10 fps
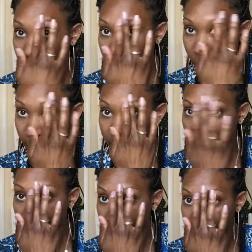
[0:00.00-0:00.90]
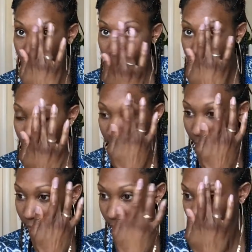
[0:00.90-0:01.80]
So I tap that
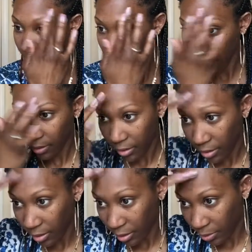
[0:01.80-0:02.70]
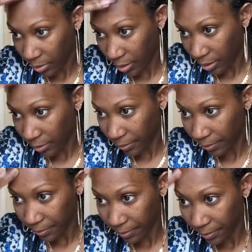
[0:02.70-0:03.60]
area as well.
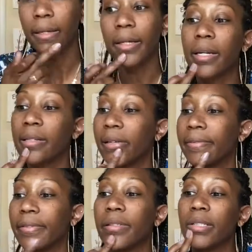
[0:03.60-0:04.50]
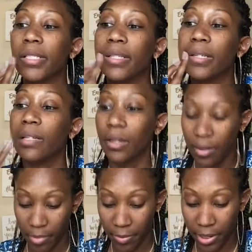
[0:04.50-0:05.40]
And I definitely,
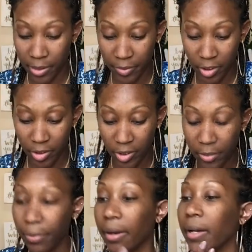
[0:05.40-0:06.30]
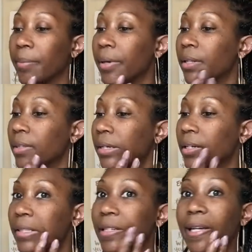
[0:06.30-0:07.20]
my makeup starts to break up at the end
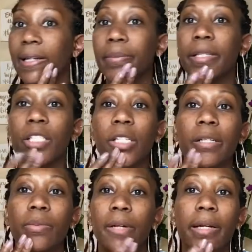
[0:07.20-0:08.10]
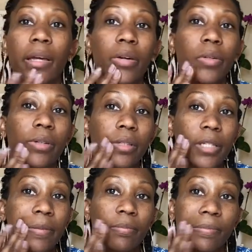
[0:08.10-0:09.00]
of the day on my chin where I get
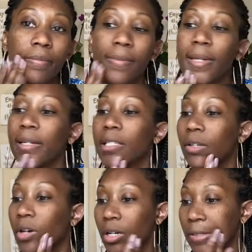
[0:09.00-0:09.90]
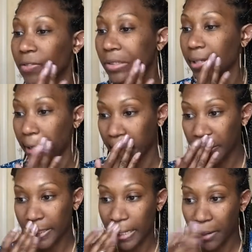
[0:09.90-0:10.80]
oily. So all of those
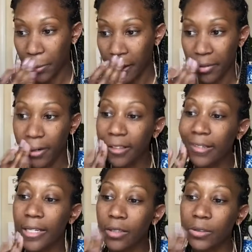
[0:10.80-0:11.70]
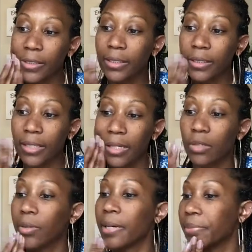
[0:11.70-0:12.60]
areas that I primarily get oily, that's
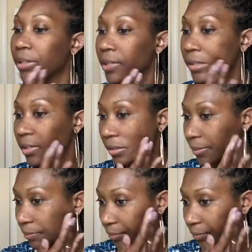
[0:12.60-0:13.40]
where I put this.